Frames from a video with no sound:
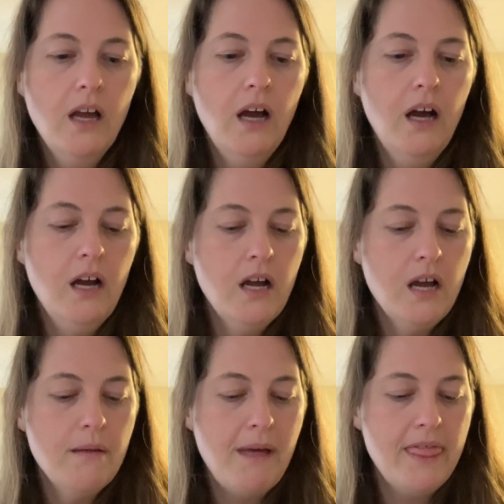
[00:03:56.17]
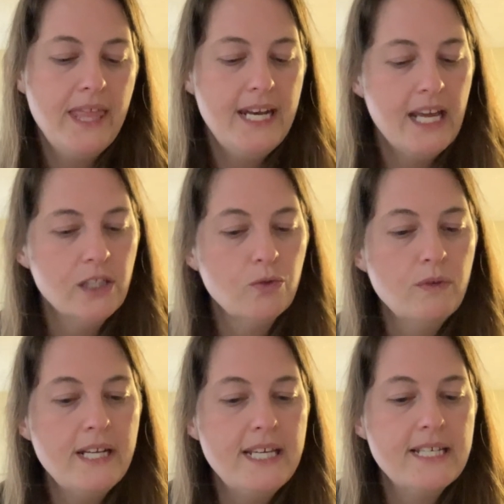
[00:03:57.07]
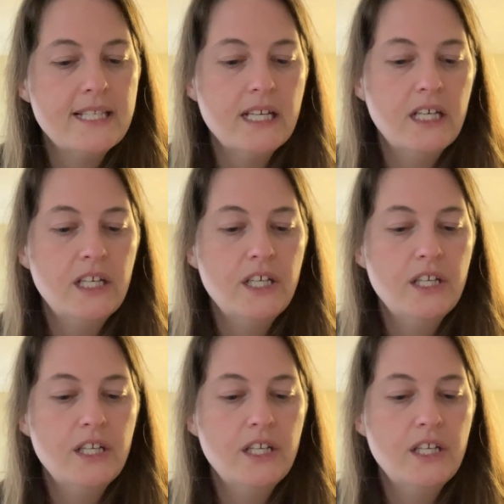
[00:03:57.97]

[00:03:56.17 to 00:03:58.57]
The next one is the